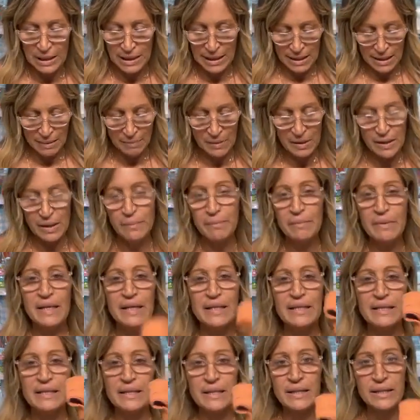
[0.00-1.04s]
And I'm going to
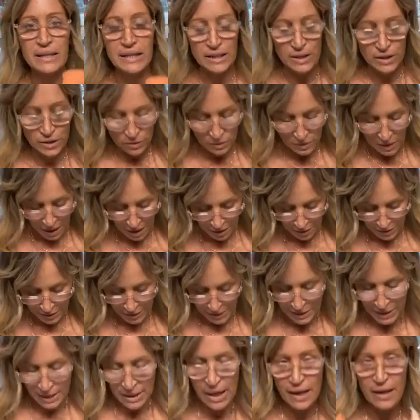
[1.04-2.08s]
mix these two
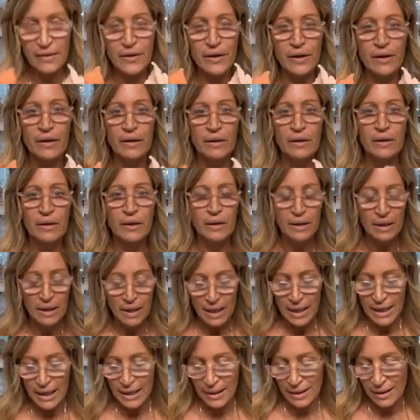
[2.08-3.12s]
colors together.
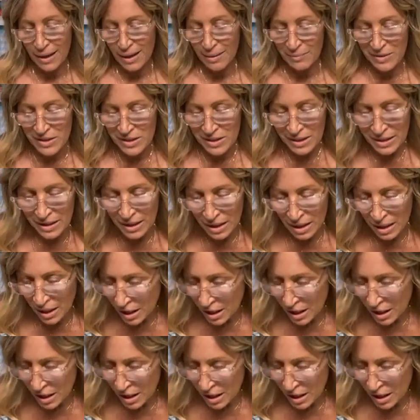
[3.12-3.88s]
And I'm just going to